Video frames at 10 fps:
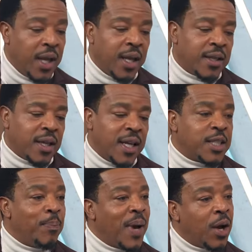It uh,
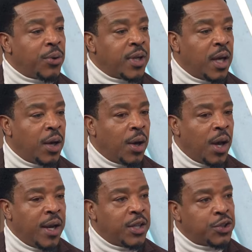it's about uh,
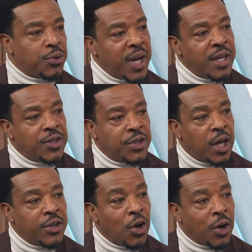an estranged
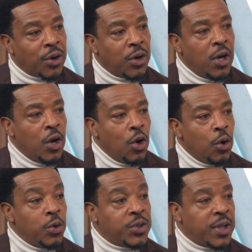uh, daughter
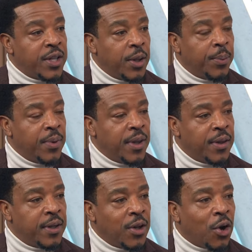who's uh, the
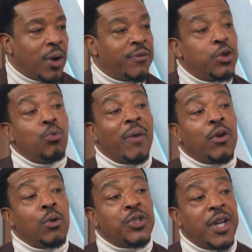the daughter of two
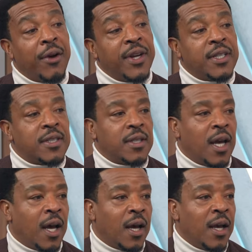revolutionaries.
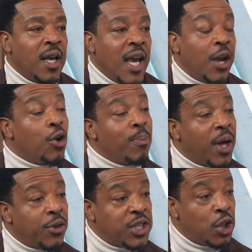Uh, and her
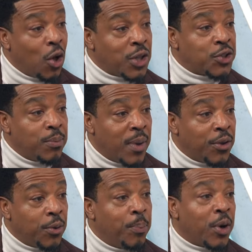mother, she lost her
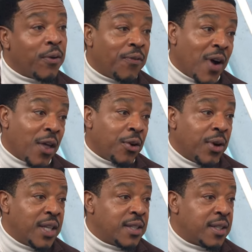mother, but her father
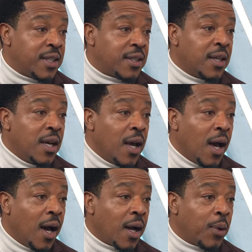has since
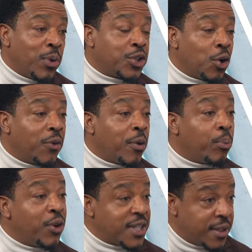uh, returned from
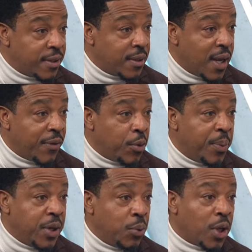prison after
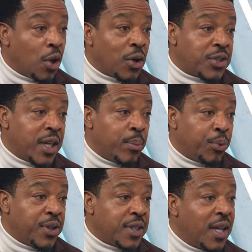oh. doing a long stint in
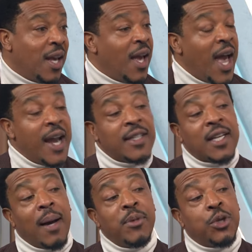prison and is
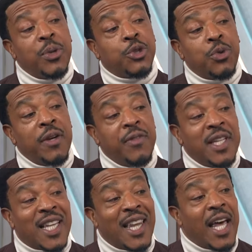coming to retrieve
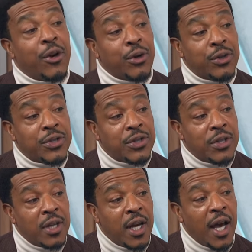these letters
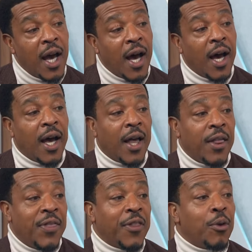yeah. uh,
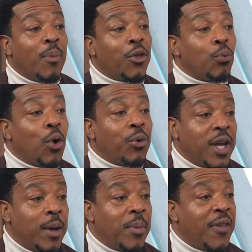that the mother wrote
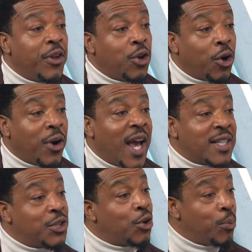him and the daughter
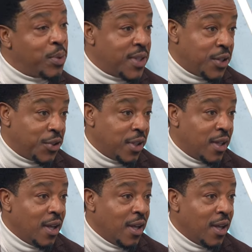has in her possession.